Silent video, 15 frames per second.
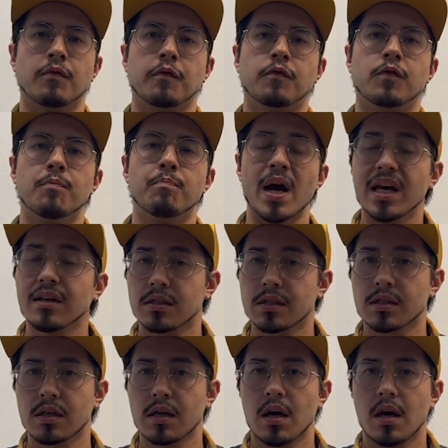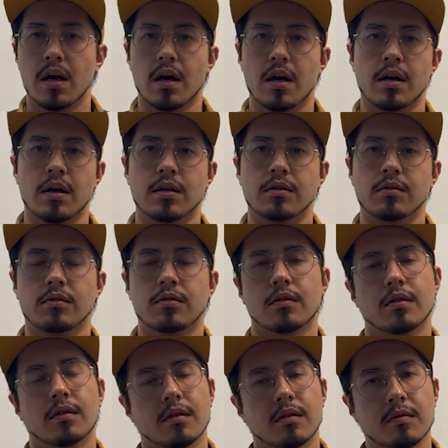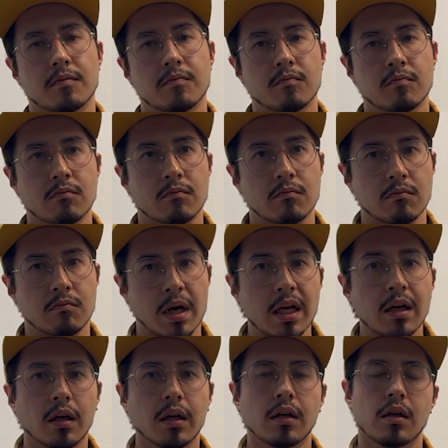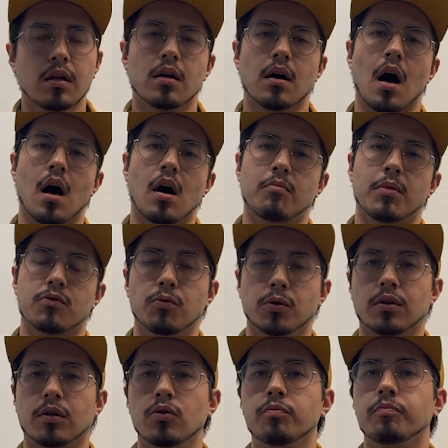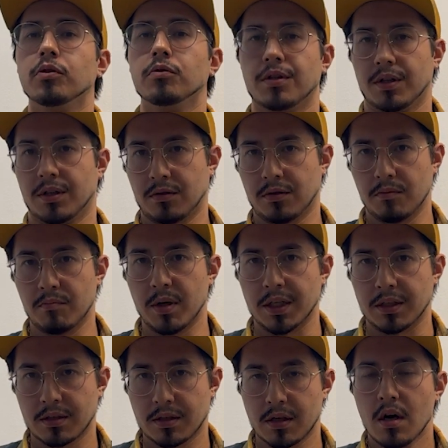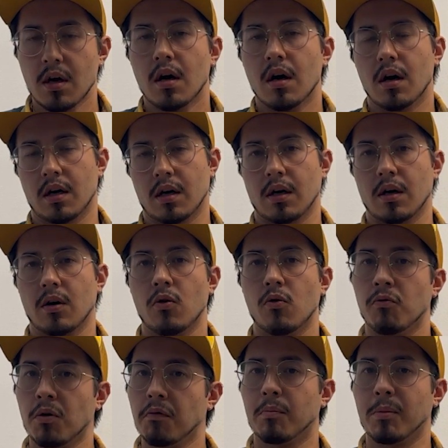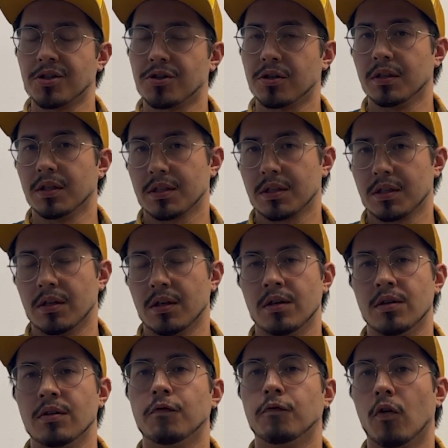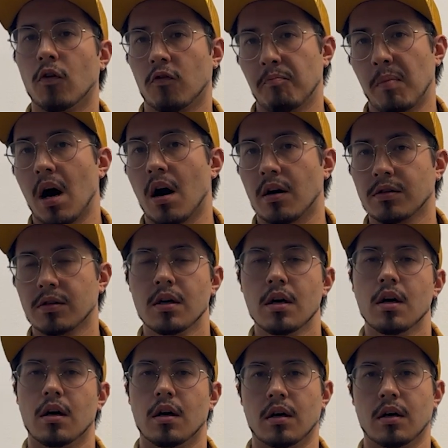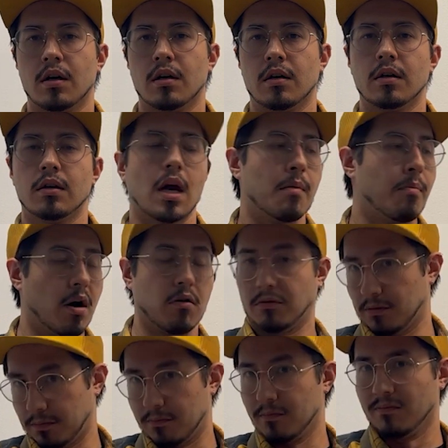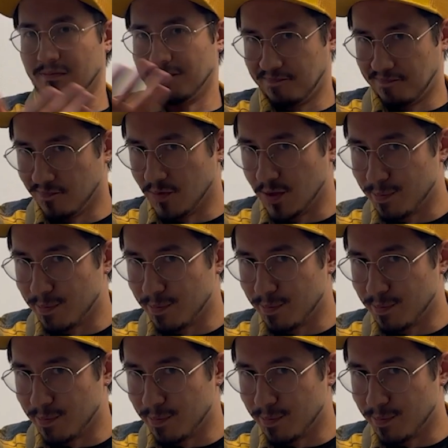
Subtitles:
the base and mainly how much water you put into the base. We will mention this in the fourth part about the